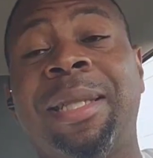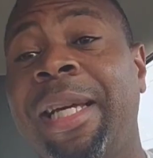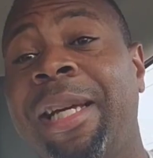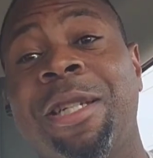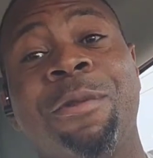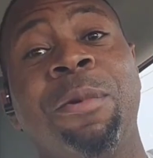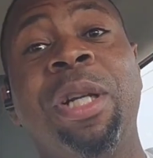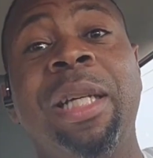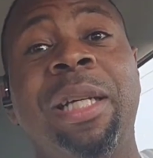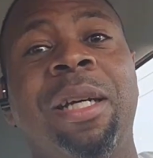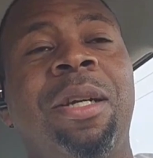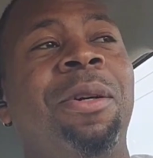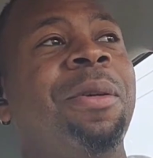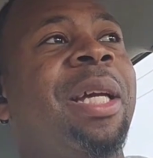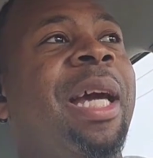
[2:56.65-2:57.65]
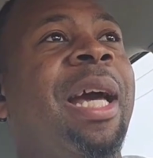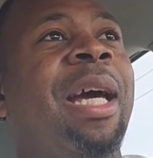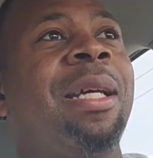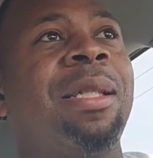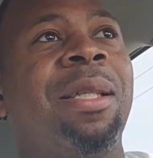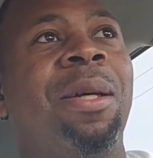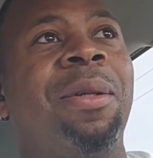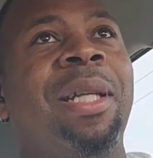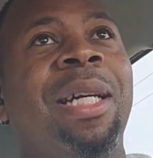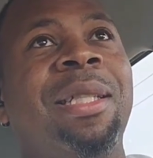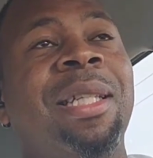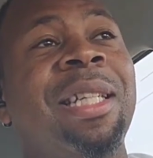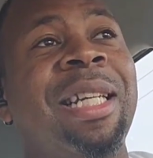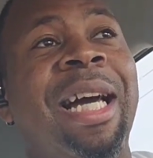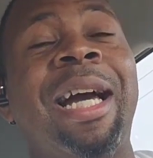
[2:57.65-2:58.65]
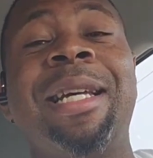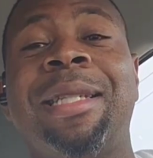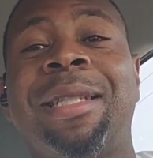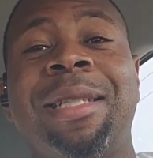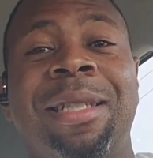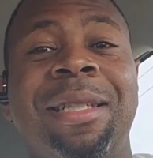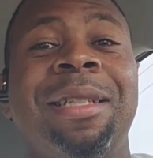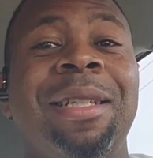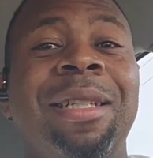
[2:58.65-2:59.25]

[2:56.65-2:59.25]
This thing is really good on gas, so that's a nice